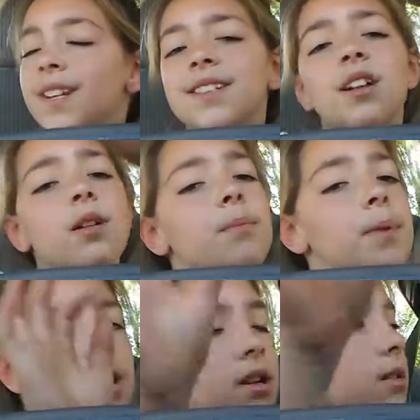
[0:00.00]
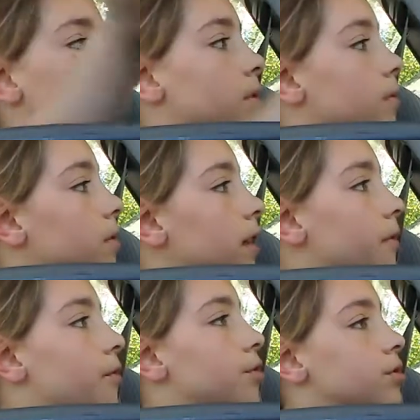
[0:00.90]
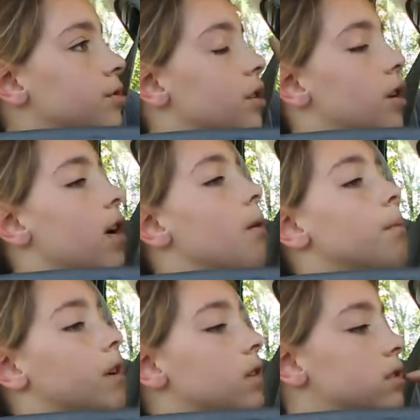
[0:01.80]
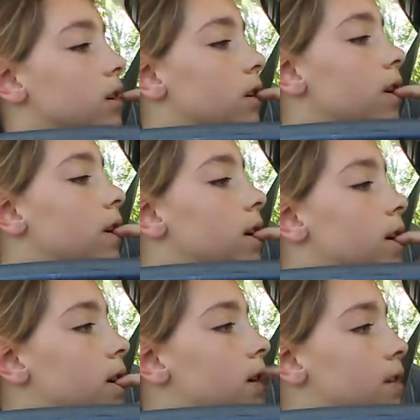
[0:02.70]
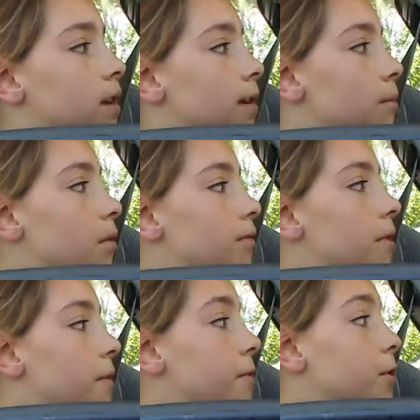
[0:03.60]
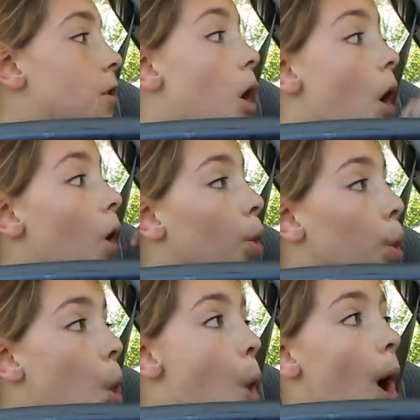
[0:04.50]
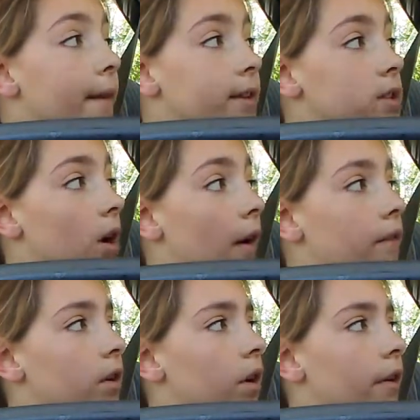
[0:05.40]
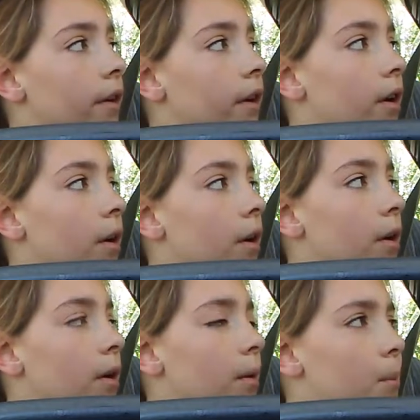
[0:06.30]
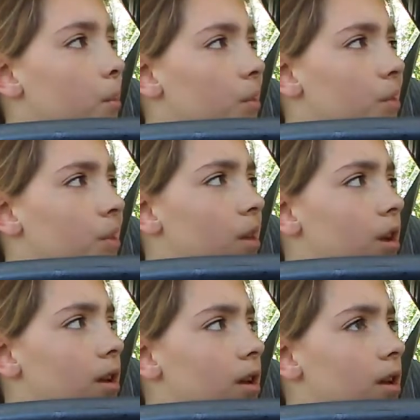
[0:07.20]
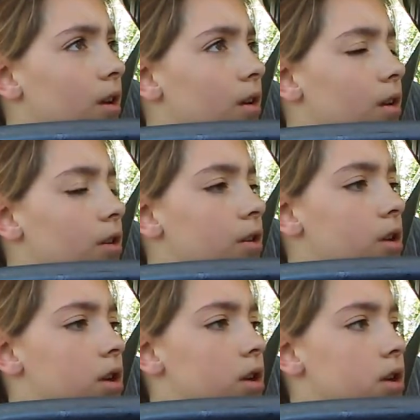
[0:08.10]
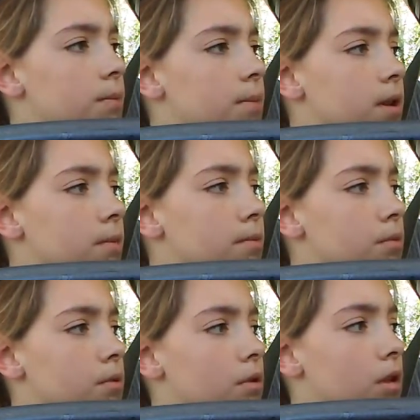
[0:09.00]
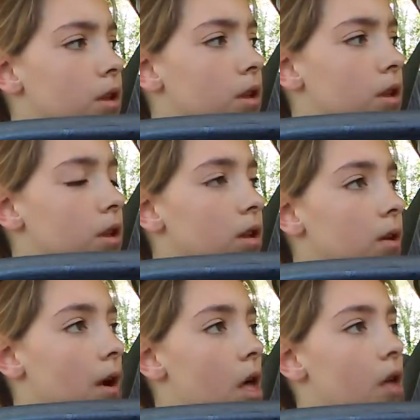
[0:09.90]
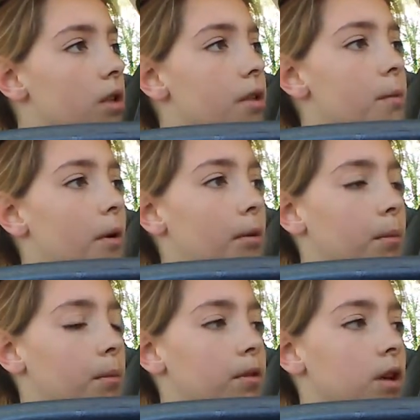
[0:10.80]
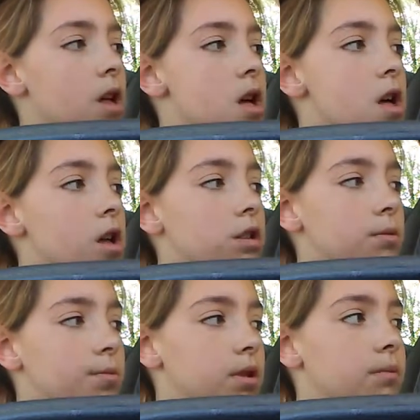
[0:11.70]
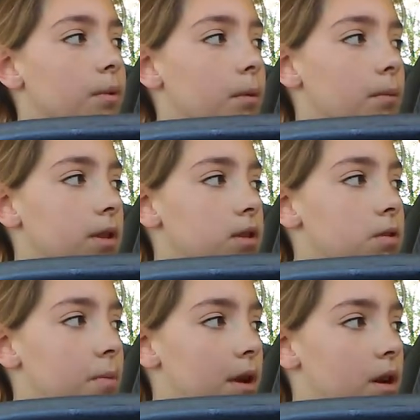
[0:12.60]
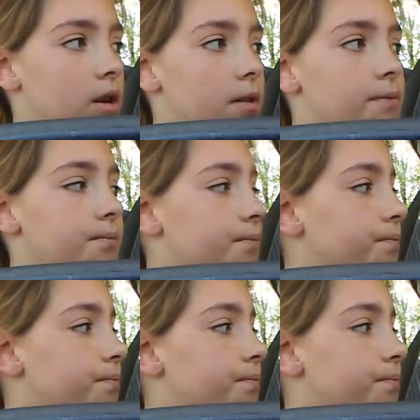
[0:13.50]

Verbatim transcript: It's not banded, but when they first cut out, because like they moved, they forgot a whole lot of stuff. But like, there's definitely people. Okay, oh, this is apartment building. It's a big apartment that's banded.